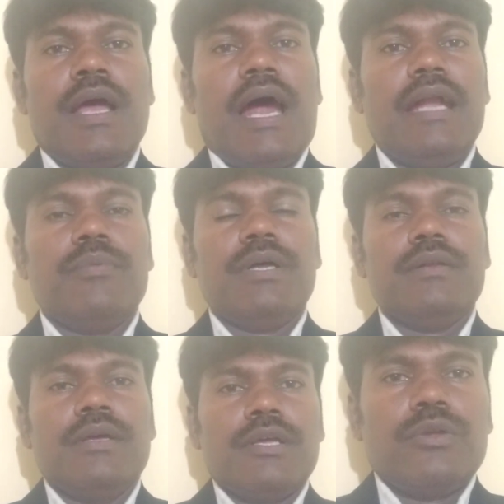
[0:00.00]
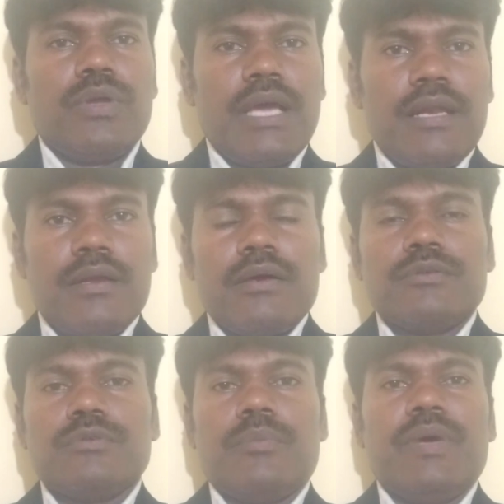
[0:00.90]
And even you can,
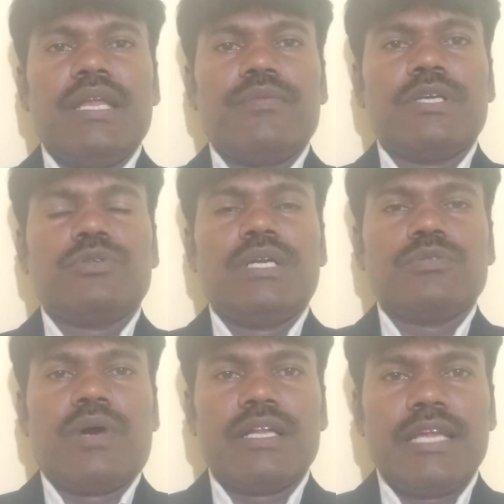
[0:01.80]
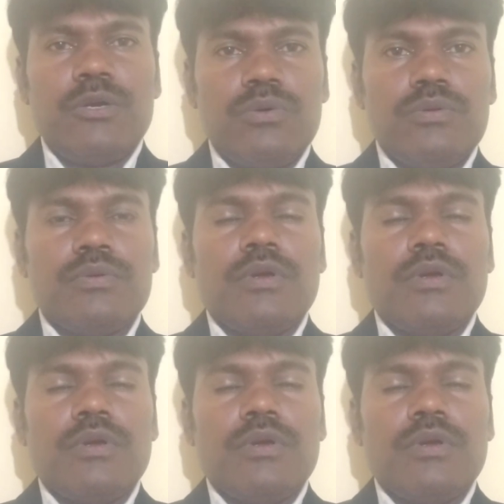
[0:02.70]
so many of the students, what they do,